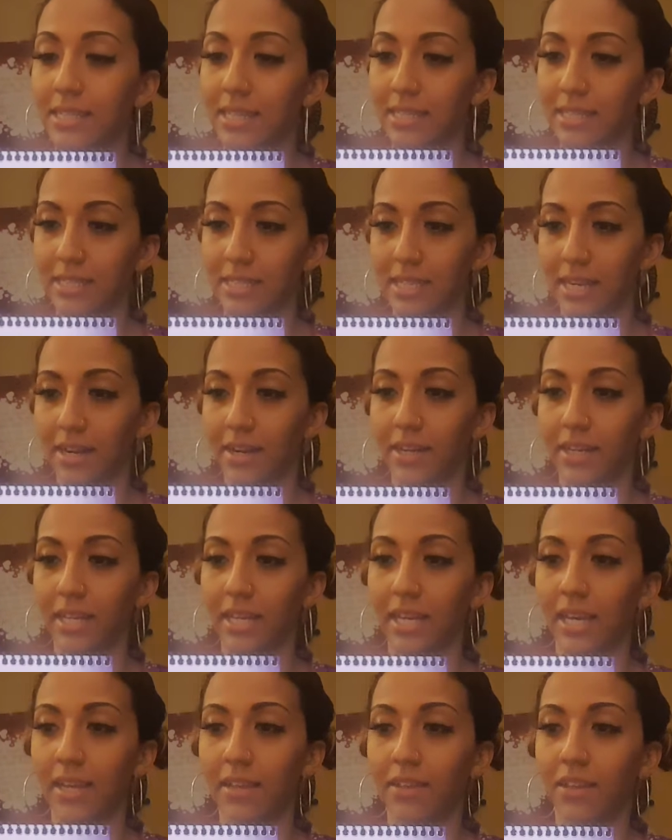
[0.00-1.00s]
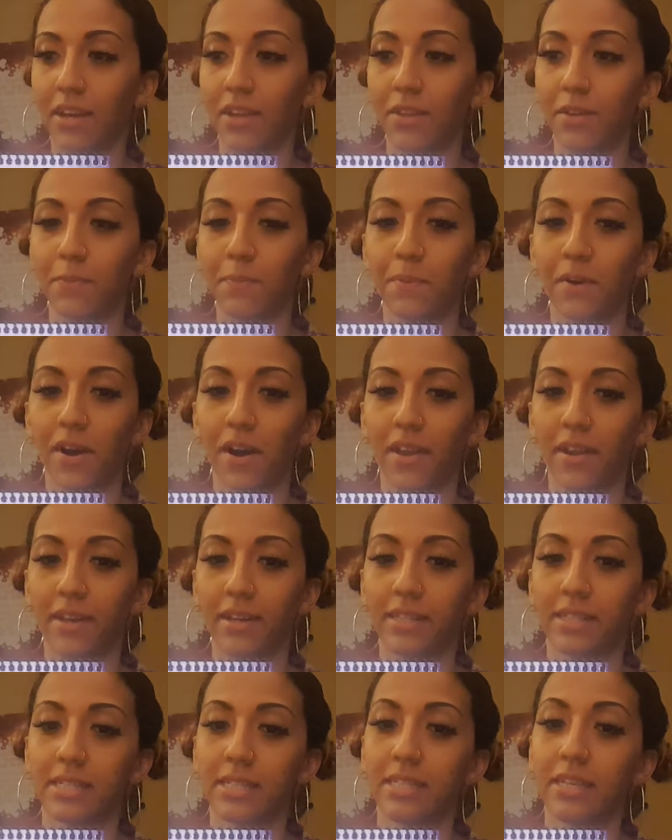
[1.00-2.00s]
Skincerity and other
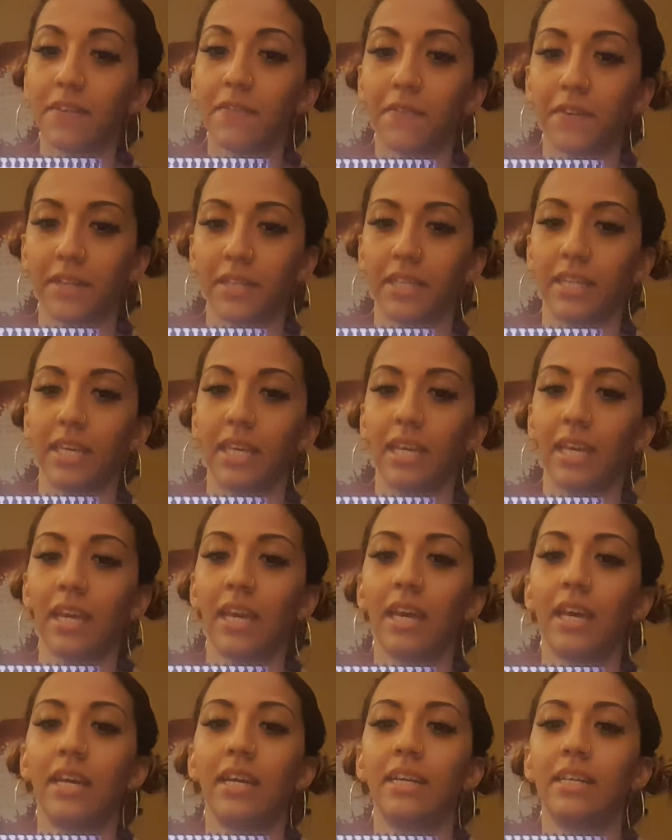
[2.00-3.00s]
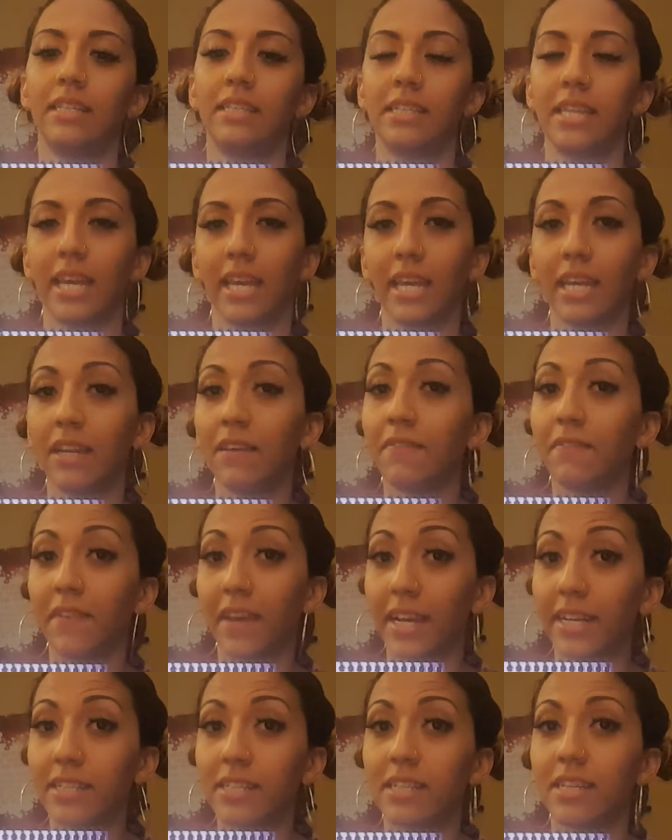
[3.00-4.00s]
products differently, taking
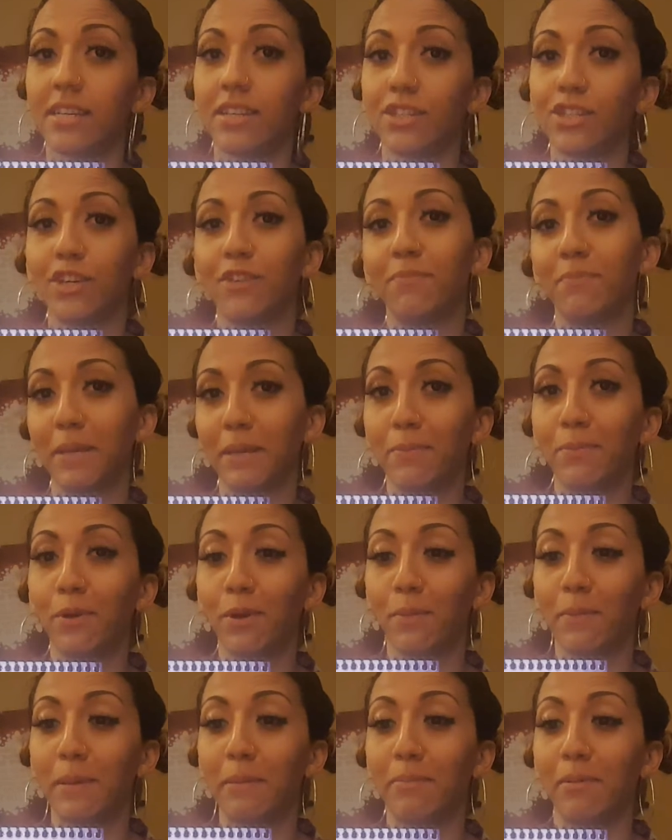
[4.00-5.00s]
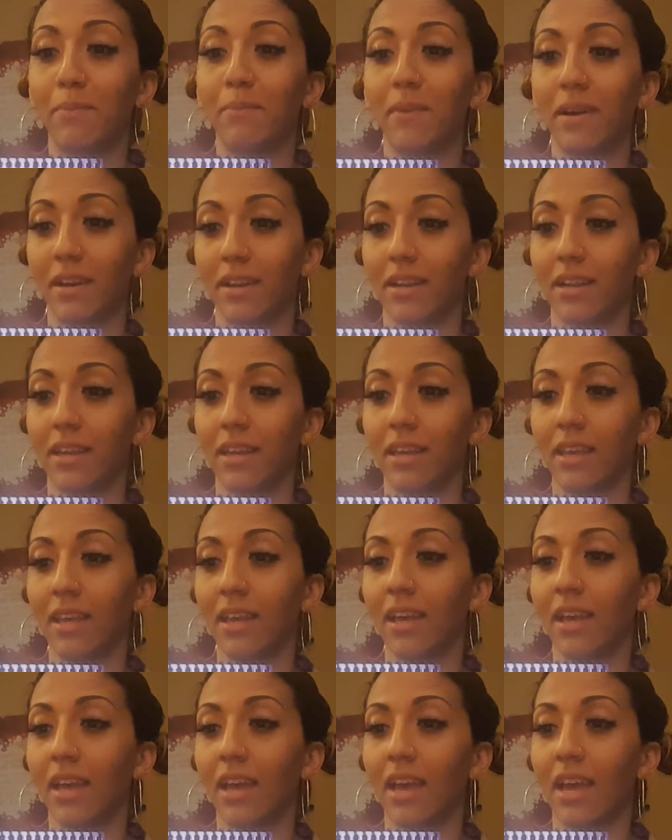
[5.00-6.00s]
advantage of people to people
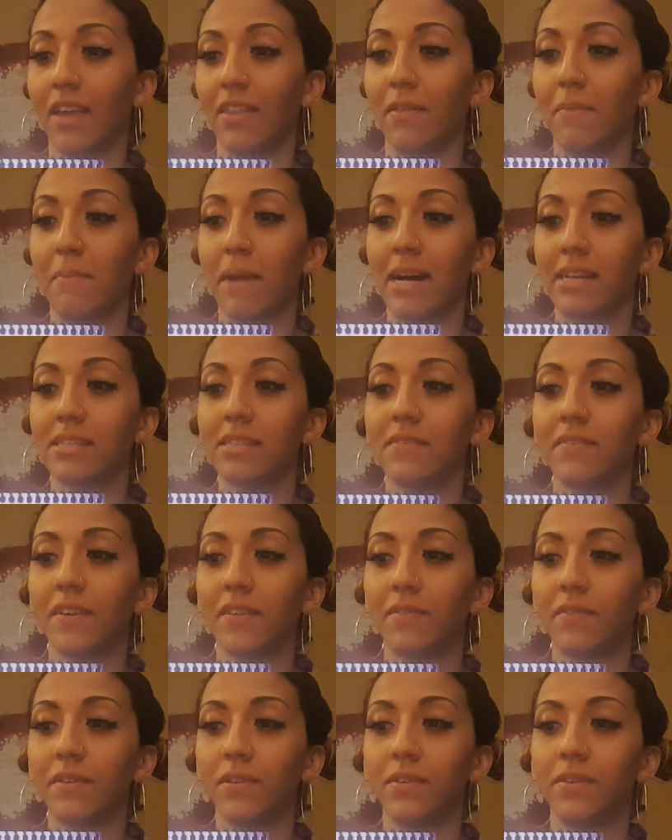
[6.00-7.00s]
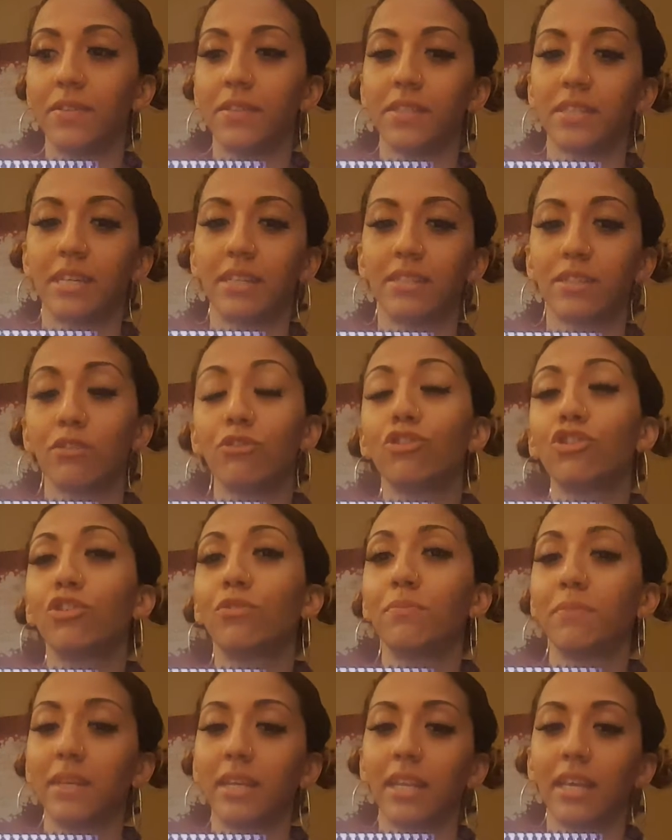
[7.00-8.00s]
marketing and the massive influence that social
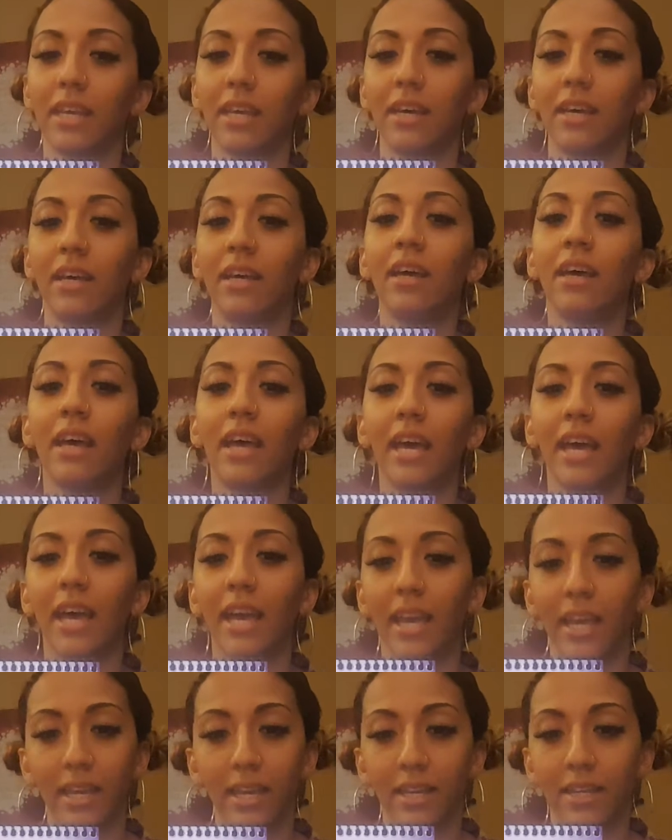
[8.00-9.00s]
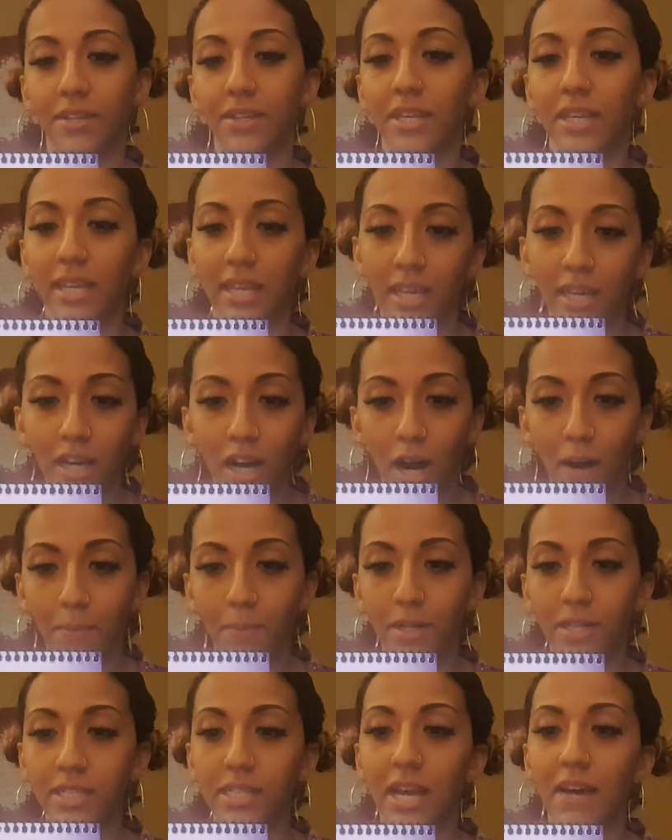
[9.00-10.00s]
media and e
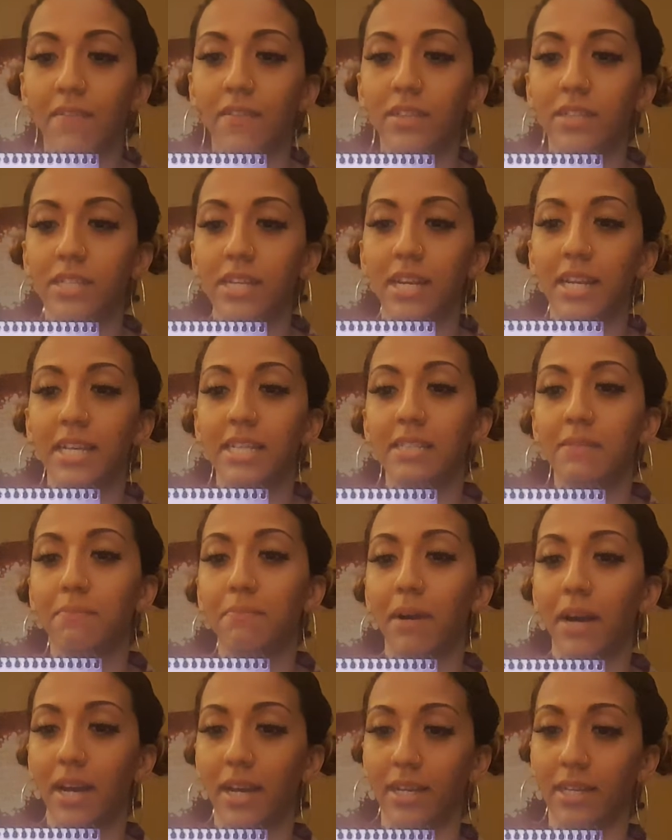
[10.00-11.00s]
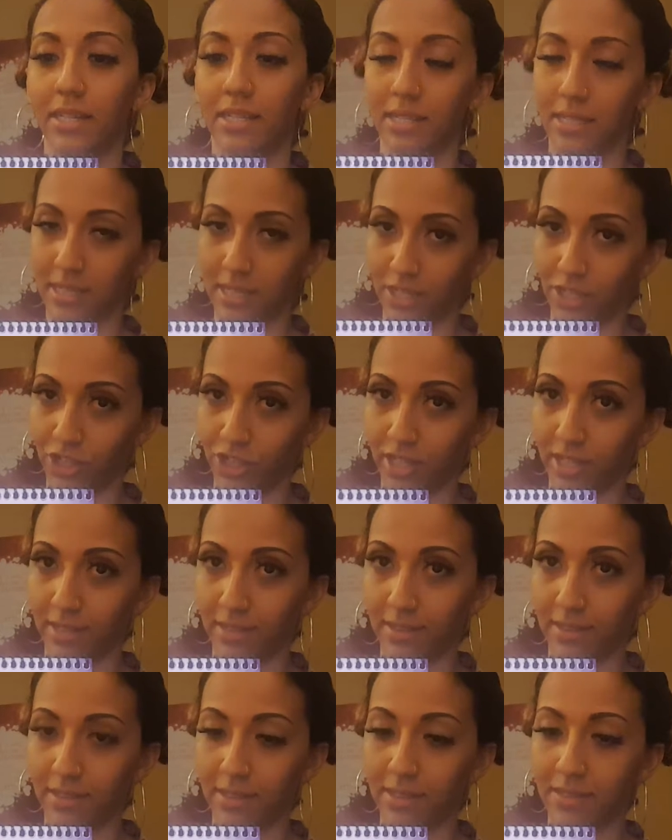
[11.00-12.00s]
commerce have on today's buying
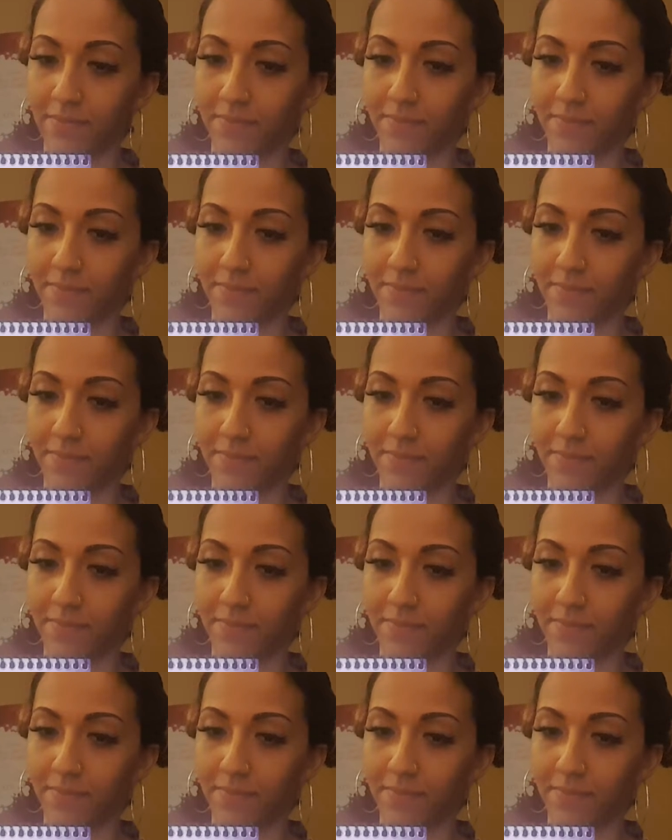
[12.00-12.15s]
decisions.